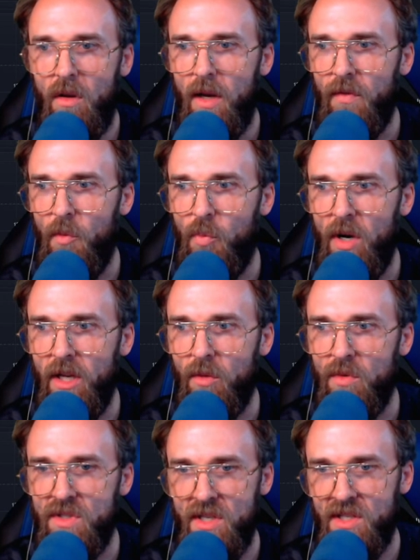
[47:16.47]
Have to break the
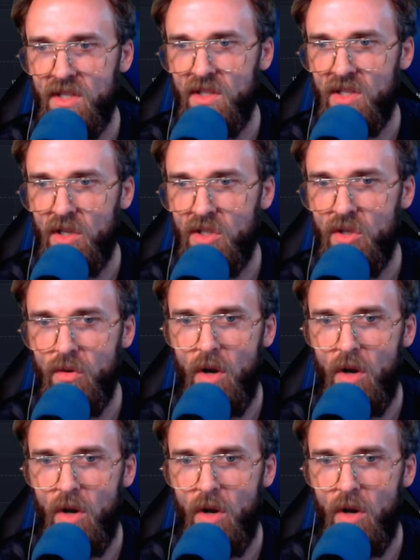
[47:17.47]
resistance on two